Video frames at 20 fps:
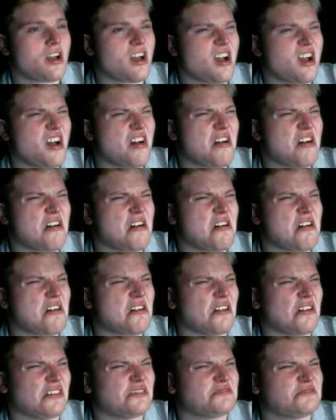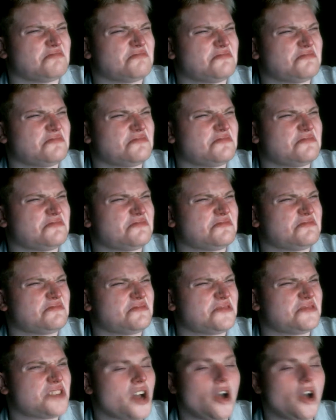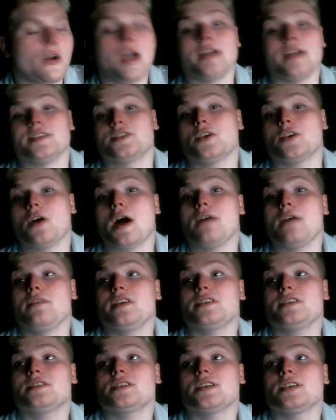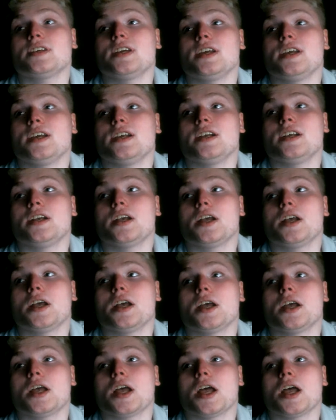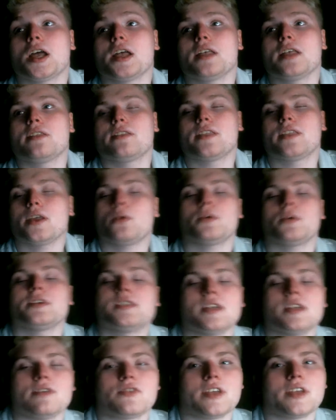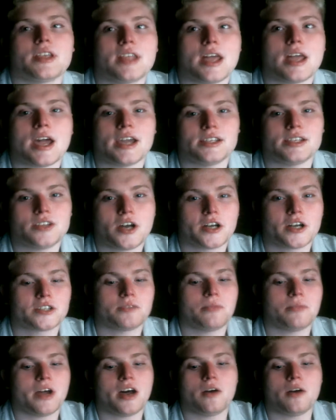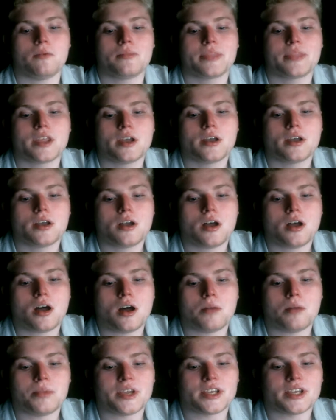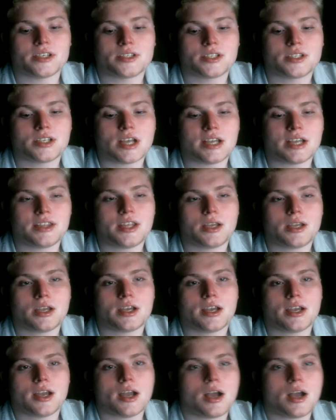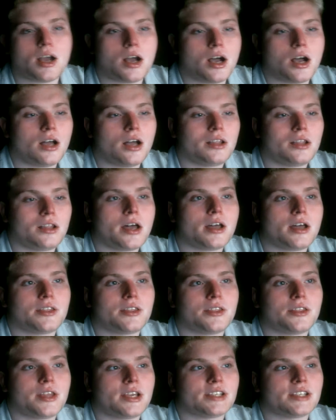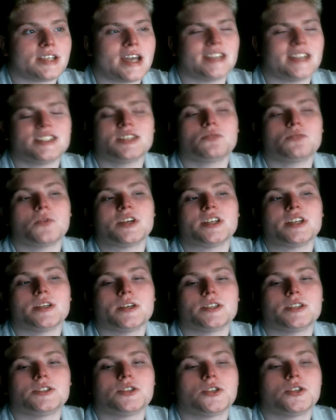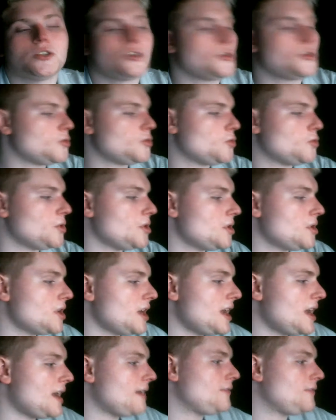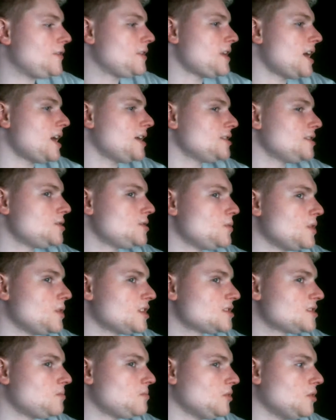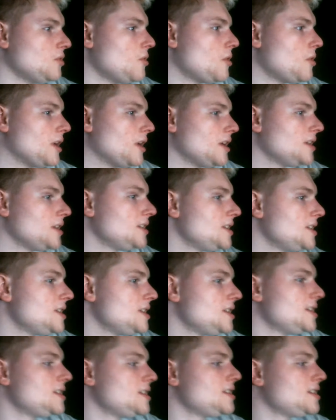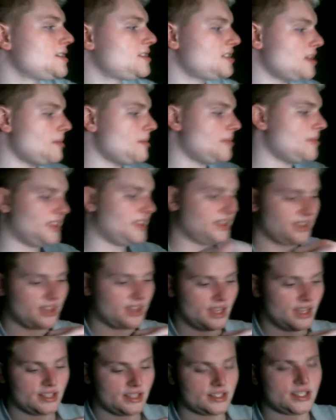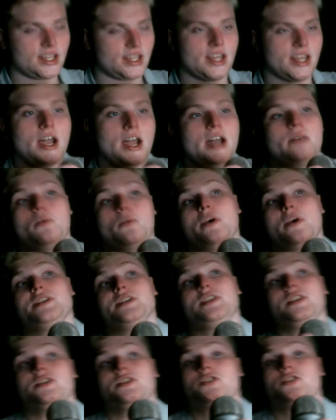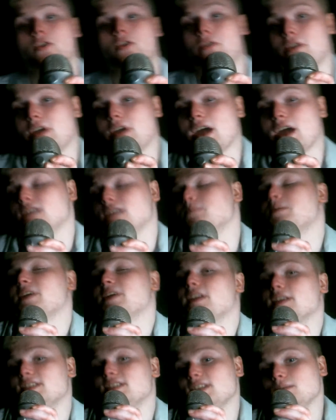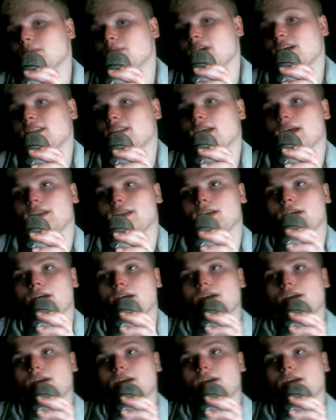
All right, so obviously there was nothing that I talked about because I think a lot of the things, I just wanted to have you guys to explore some of the things that I wanted to show you guys, but it seemed like that